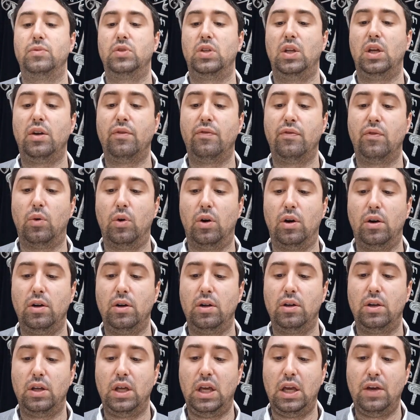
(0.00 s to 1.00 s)
therefore,
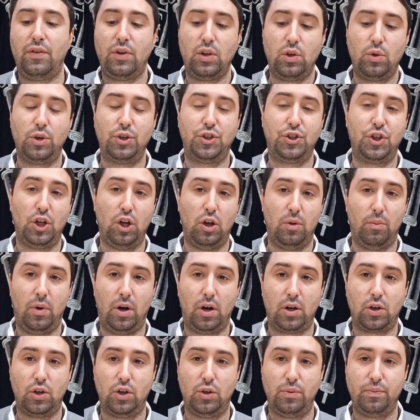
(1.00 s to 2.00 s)
if you do a Shinin
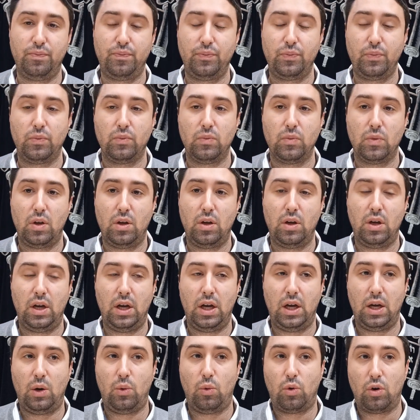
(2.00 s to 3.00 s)
Makom,
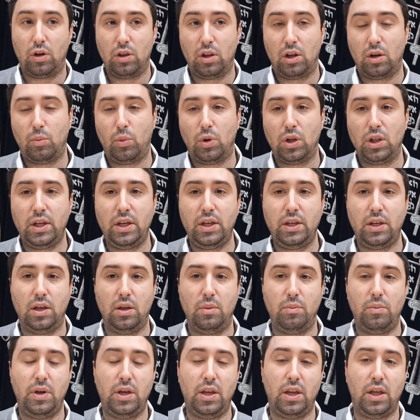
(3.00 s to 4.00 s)
we're a little more
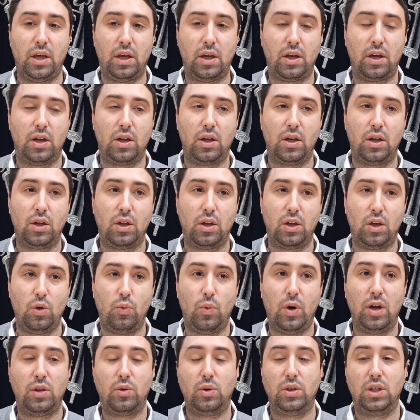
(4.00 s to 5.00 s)
lenient, meaning you
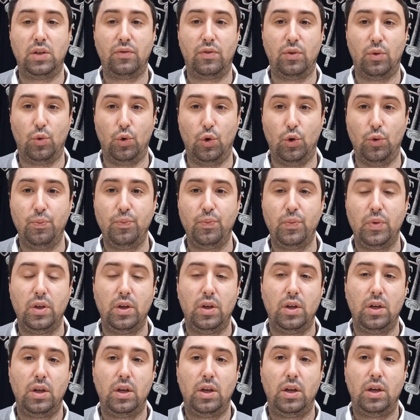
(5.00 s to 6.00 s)
went to a different room
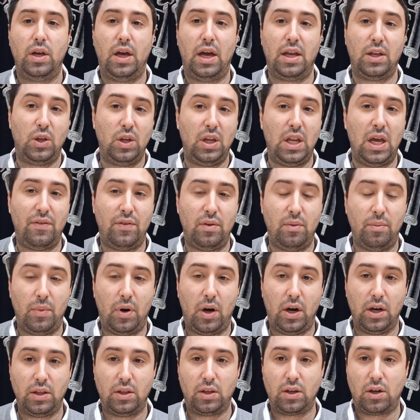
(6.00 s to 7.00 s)
and you didn't have in
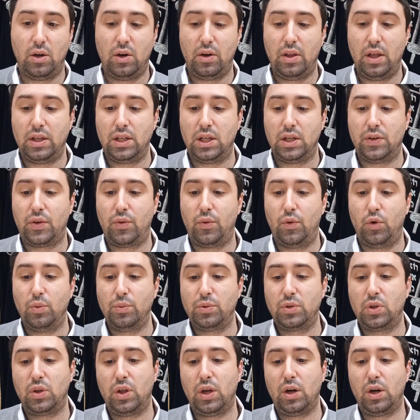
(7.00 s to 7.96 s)
mind to go to that different room. So